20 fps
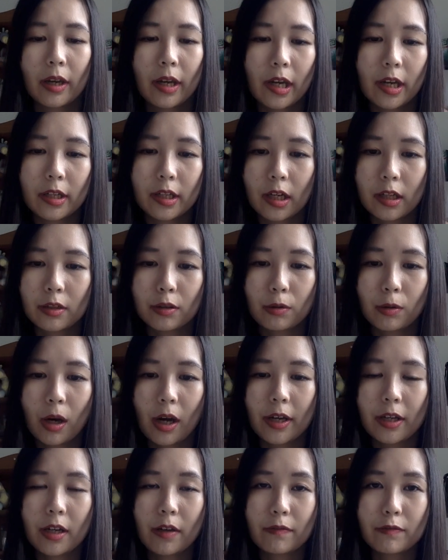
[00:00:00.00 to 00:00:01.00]
And I know
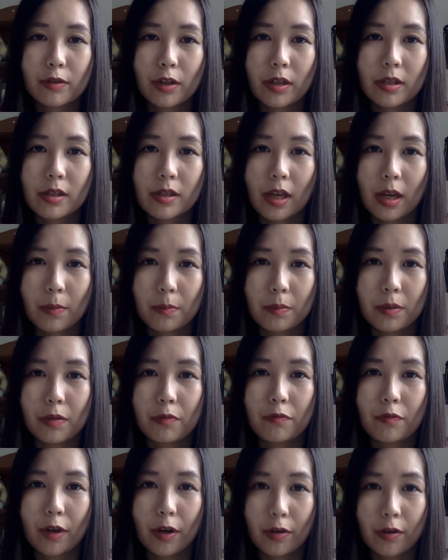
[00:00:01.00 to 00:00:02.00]
INFJs can be
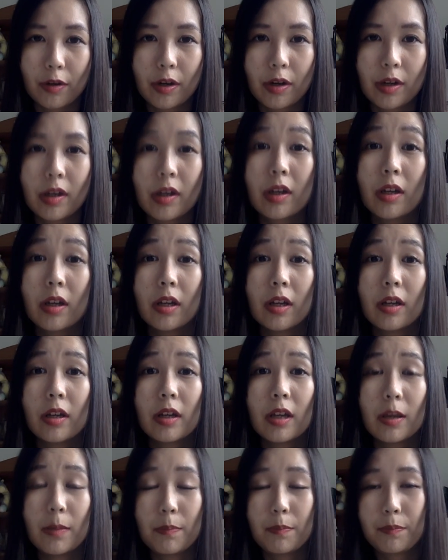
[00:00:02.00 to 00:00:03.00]
very
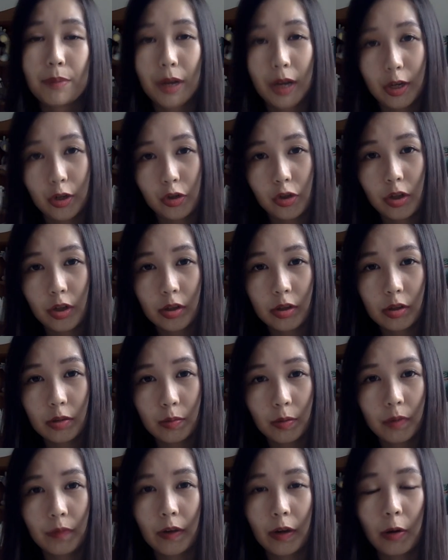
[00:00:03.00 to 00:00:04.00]
impatient
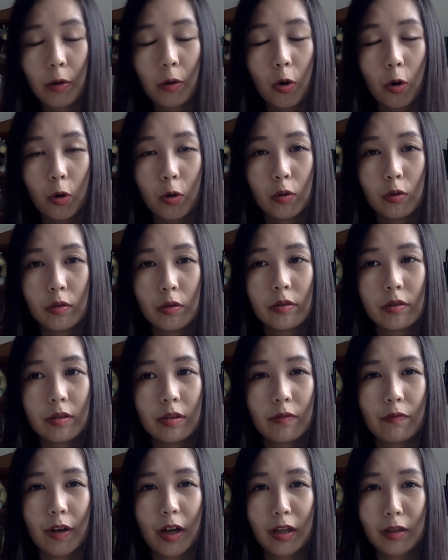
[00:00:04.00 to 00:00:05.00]
with our own
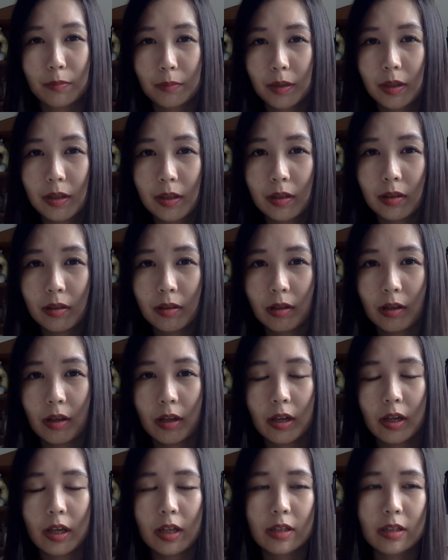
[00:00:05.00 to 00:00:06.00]
development.
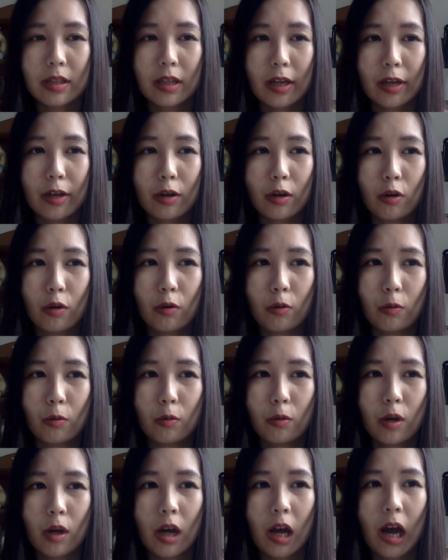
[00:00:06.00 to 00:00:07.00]
It's like,
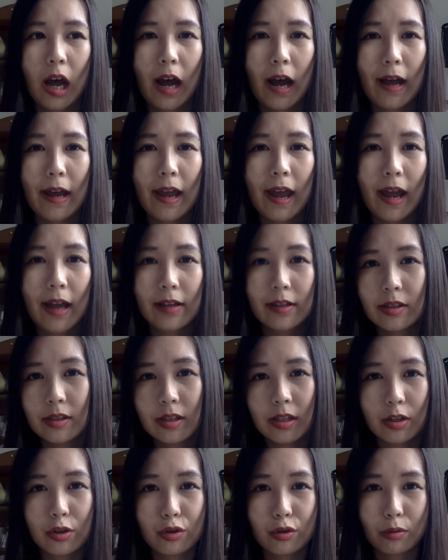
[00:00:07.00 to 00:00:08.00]
oh, I had
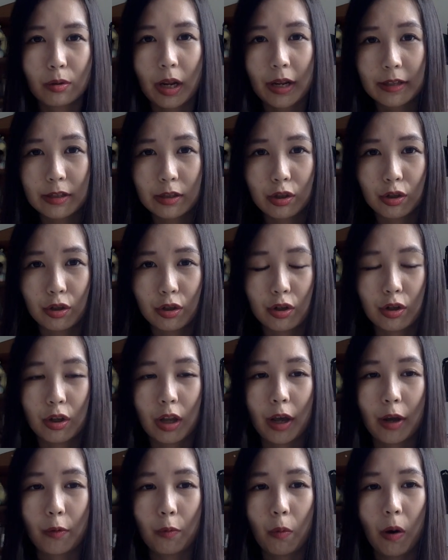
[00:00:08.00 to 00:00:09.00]
this issue last year,
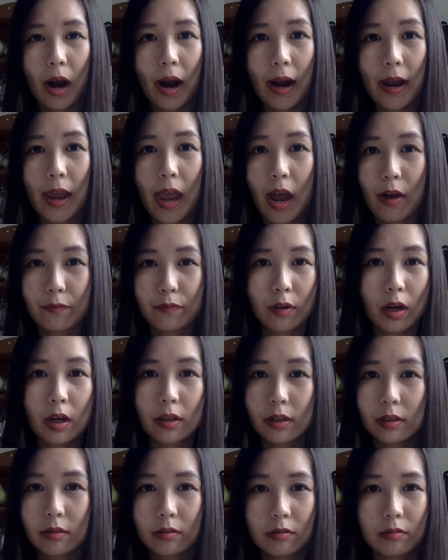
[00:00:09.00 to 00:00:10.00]
like, why have
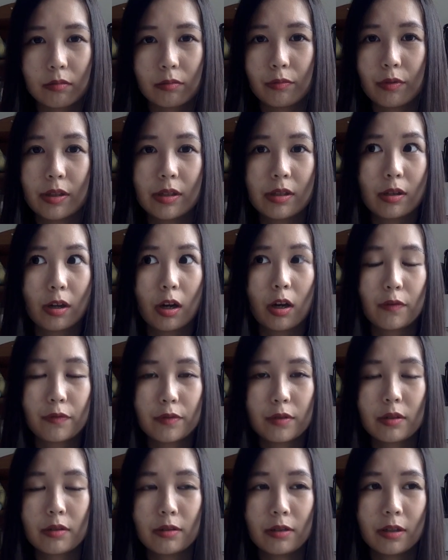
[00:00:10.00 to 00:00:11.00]
not
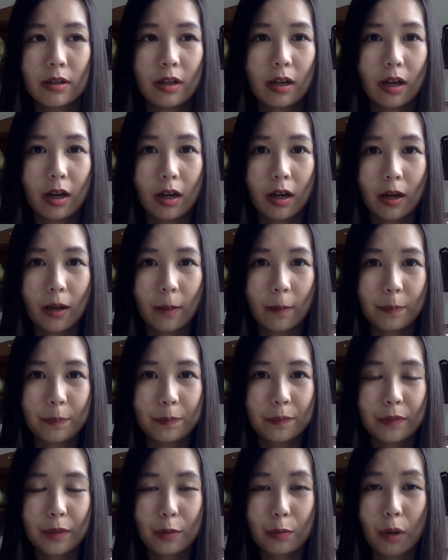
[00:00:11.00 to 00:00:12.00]
resolved? Um,
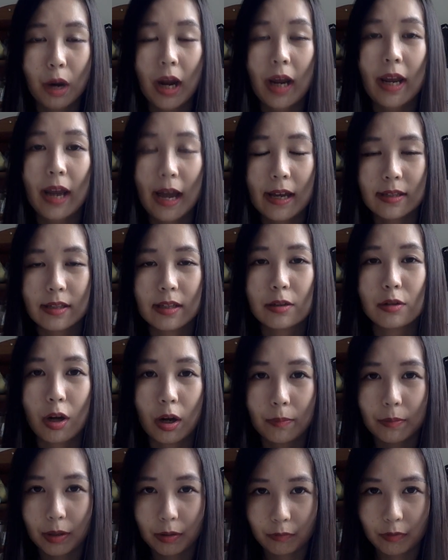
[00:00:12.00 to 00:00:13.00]
why has it
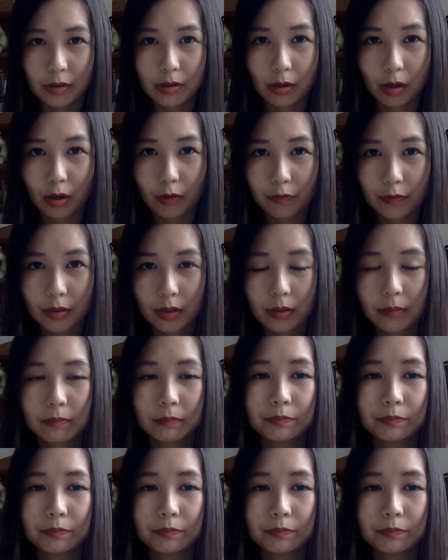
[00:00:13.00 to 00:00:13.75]
not been resolved?